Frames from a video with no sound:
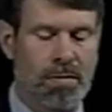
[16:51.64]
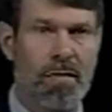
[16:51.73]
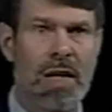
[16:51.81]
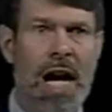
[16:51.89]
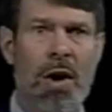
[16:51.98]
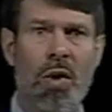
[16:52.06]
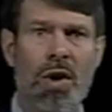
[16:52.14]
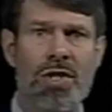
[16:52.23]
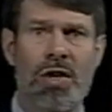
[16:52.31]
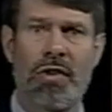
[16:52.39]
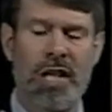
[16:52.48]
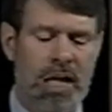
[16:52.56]
Now
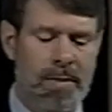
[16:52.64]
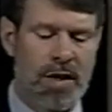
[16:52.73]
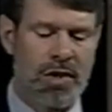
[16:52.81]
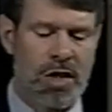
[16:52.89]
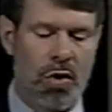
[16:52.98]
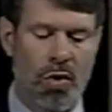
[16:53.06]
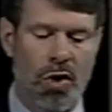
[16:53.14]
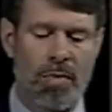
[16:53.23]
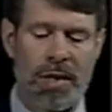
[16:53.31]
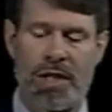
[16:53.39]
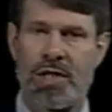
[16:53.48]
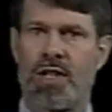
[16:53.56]
also, think about the
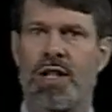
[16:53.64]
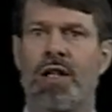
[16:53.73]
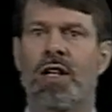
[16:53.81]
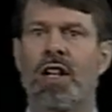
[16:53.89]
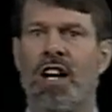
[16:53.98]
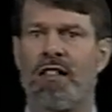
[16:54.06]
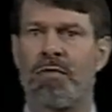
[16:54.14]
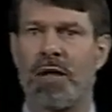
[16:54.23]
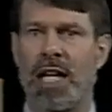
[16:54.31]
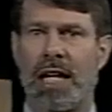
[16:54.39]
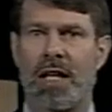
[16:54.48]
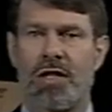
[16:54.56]
orbits of
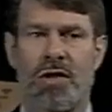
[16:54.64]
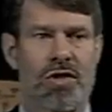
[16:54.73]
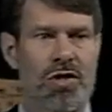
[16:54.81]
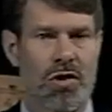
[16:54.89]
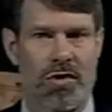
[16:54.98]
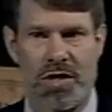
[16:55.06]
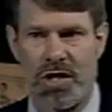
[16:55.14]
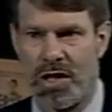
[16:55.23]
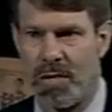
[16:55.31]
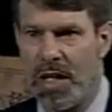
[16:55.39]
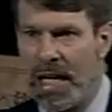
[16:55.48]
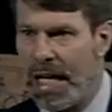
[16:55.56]
planets in the solar
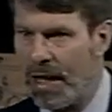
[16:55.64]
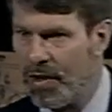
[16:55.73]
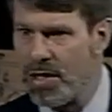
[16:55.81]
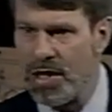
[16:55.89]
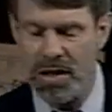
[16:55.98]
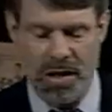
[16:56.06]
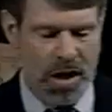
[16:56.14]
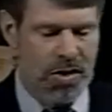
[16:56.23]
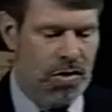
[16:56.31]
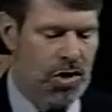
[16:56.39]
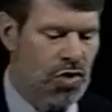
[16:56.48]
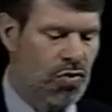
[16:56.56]
system. And this is
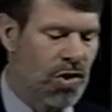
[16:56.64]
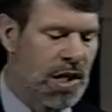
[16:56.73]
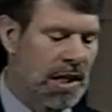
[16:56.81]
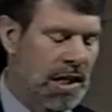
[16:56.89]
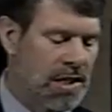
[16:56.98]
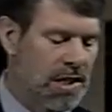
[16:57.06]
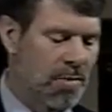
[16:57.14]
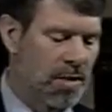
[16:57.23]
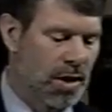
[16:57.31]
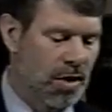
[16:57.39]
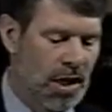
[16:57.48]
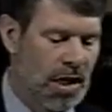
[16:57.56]
another intriguing
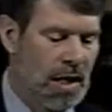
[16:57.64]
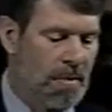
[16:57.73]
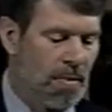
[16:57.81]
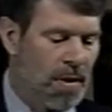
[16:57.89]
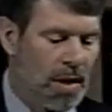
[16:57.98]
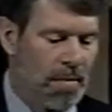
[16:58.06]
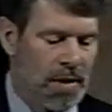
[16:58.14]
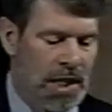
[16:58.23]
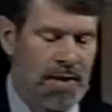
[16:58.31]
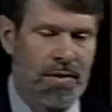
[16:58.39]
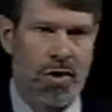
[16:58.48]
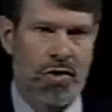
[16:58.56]
similarity.
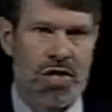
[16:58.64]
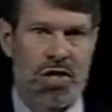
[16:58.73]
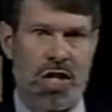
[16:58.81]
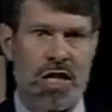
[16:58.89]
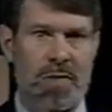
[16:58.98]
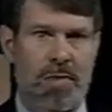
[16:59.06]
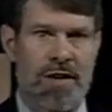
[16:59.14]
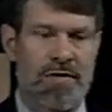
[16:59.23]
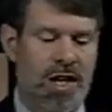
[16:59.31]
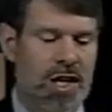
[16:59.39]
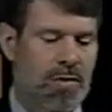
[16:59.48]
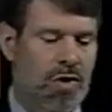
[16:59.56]
Even though the Sun is by
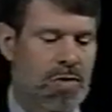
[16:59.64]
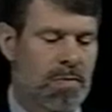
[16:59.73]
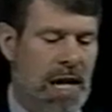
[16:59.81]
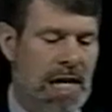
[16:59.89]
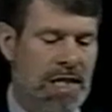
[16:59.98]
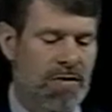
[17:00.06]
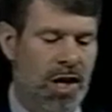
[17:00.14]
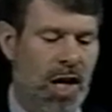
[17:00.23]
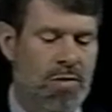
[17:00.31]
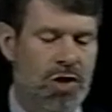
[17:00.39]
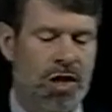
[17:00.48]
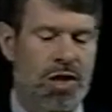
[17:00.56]
far the most massive
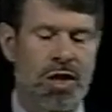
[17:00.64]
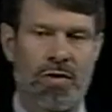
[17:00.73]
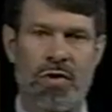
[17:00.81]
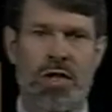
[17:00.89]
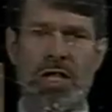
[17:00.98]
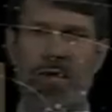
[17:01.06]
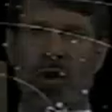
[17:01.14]
object, first of